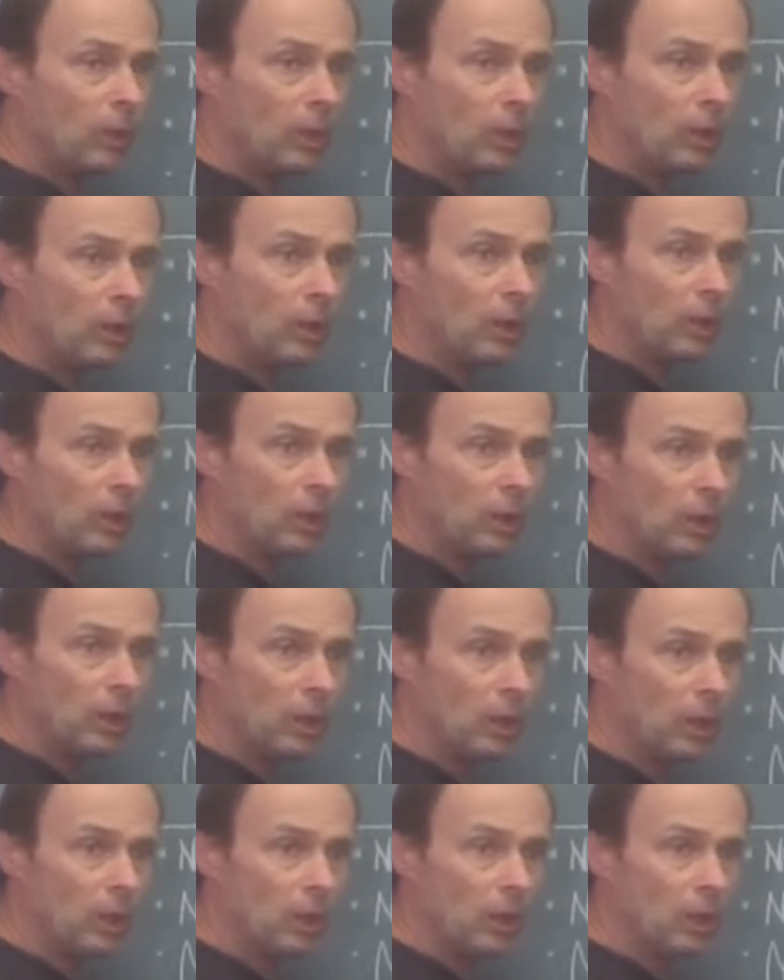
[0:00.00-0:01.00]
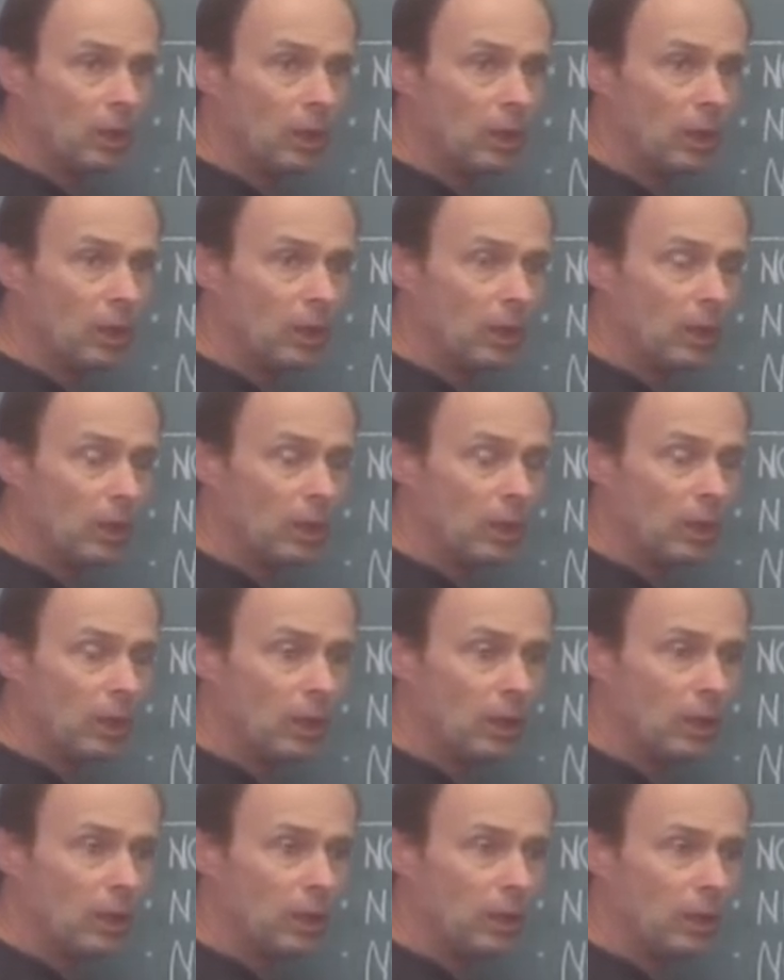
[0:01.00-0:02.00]

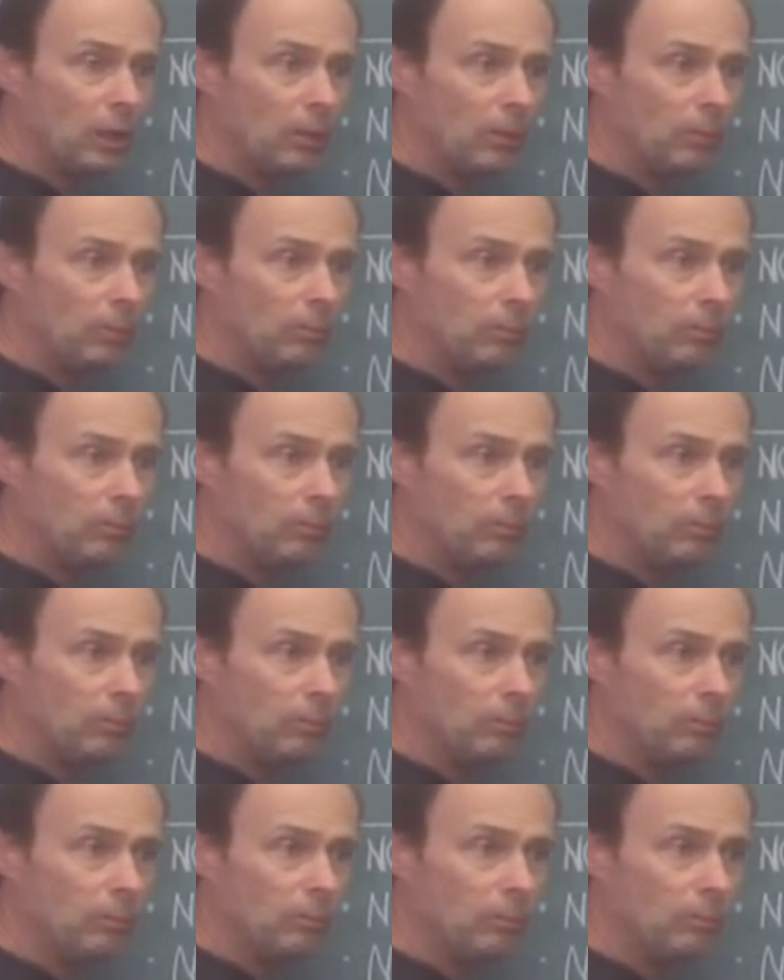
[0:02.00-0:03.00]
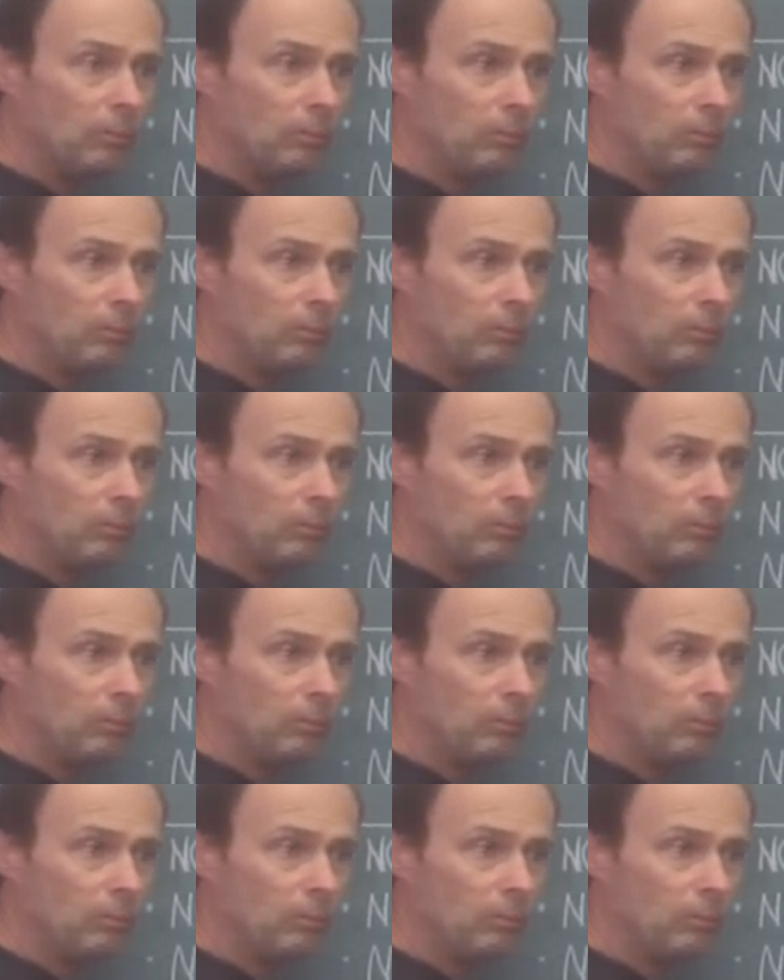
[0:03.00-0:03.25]
(no one is talking)